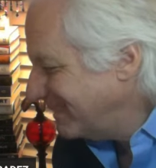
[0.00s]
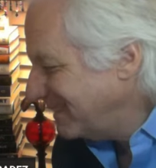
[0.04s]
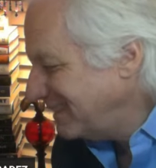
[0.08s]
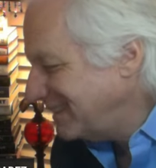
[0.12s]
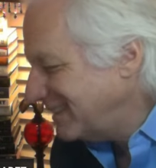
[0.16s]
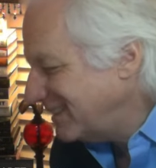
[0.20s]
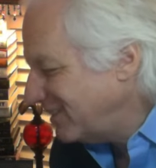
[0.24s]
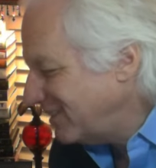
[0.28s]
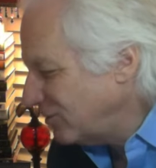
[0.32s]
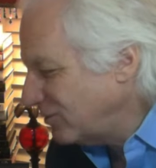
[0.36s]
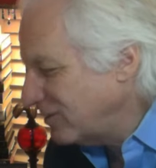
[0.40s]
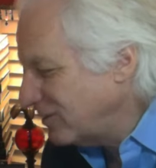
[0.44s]

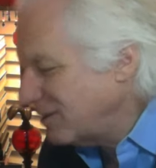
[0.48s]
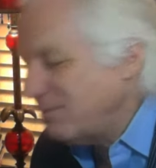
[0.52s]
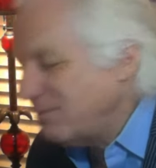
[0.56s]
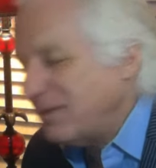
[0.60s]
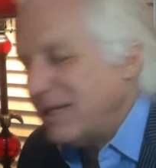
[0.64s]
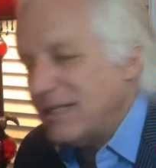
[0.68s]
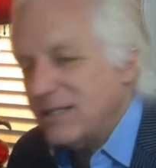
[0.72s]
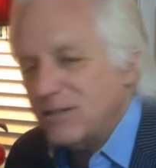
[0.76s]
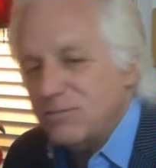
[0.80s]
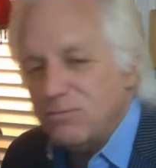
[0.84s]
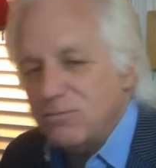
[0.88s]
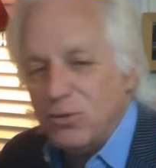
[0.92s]
Still the
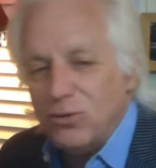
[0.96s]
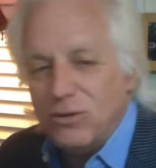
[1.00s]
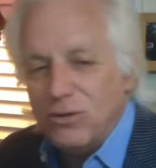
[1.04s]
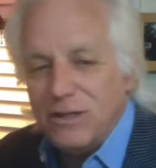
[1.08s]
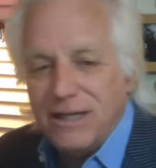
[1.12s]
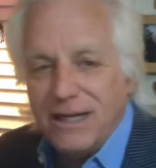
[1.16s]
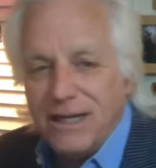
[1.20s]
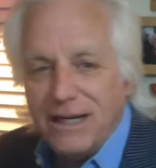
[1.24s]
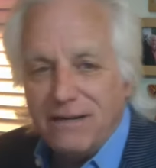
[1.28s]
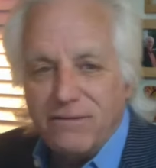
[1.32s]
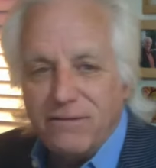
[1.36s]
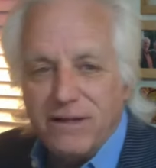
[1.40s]
best
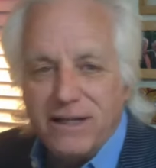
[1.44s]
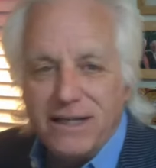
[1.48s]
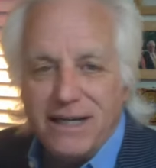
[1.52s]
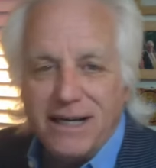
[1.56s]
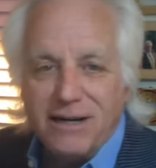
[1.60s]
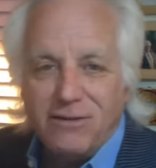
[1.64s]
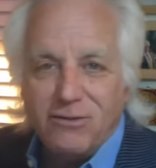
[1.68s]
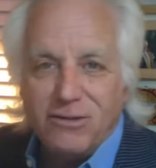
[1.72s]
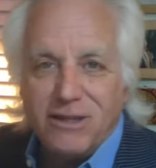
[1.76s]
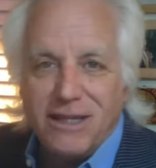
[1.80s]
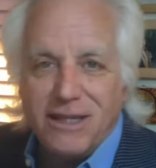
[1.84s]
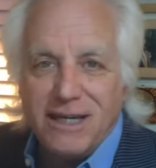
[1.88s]
boy. Every
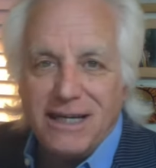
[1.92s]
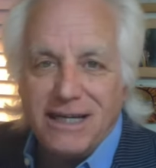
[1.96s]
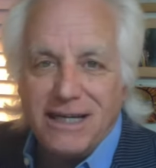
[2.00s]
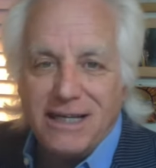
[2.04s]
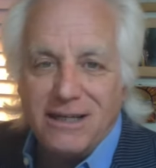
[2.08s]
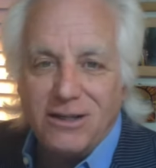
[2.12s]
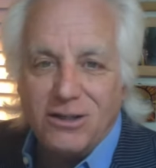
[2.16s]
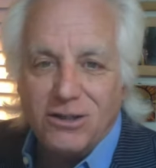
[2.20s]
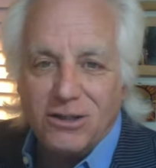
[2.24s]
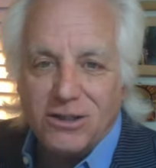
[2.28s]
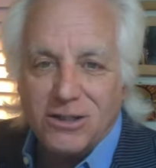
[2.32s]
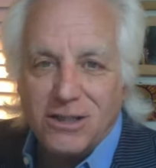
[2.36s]
now and then he
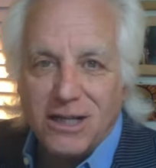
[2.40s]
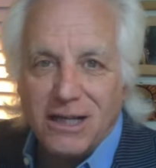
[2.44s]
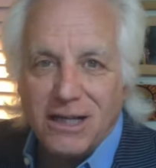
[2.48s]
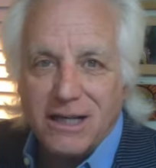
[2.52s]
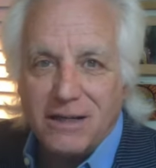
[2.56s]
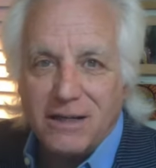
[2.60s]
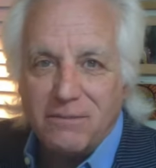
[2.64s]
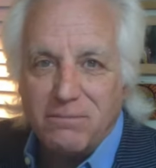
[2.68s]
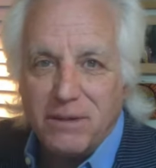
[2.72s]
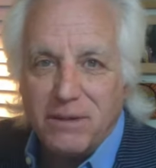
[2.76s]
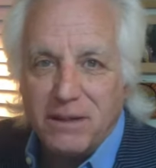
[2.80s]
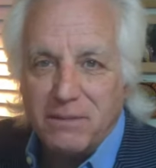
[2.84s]
looks like
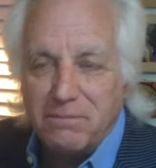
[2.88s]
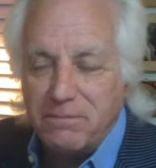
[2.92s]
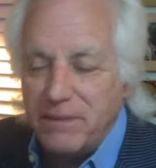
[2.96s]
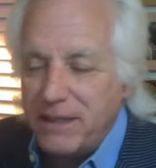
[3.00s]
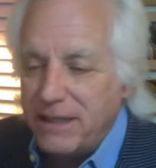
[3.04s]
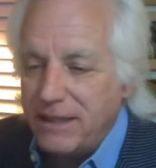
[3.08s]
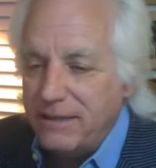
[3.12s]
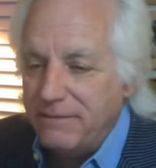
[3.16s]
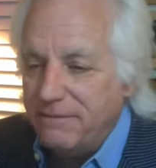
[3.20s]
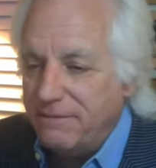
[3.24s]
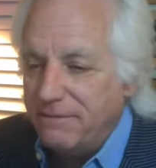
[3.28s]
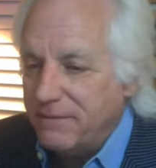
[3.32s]
a
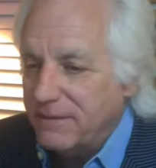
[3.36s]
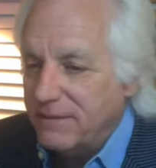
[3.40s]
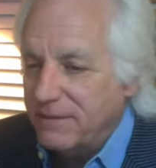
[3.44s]
puppy.